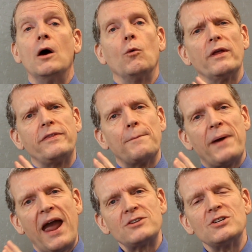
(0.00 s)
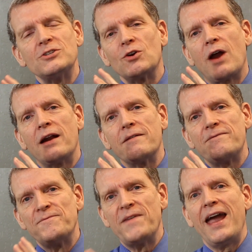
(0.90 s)
Well, in the patients who got a
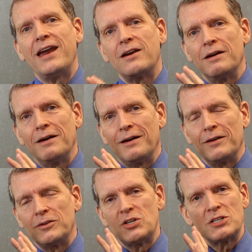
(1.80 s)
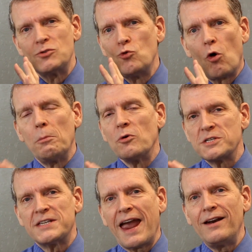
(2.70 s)
fake, just normal
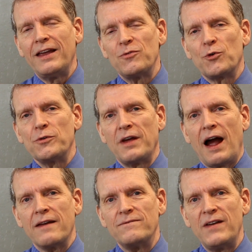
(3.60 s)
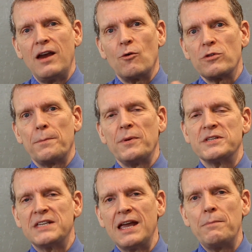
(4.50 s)
saline through the IV or the
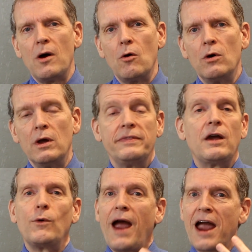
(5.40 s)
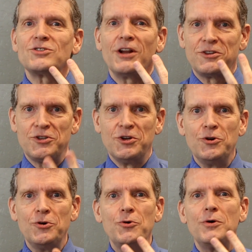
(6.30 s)
placebo, there were actually
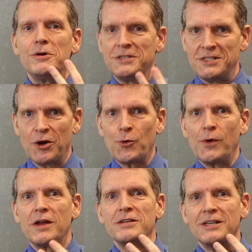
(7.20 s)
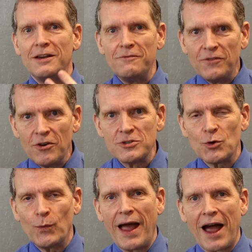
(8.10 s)
two serious
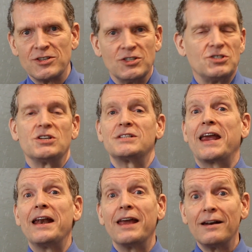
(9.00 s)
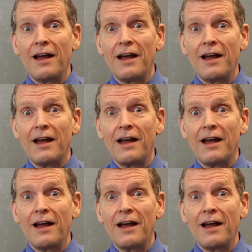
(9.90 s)
infusion reactions. Just getting an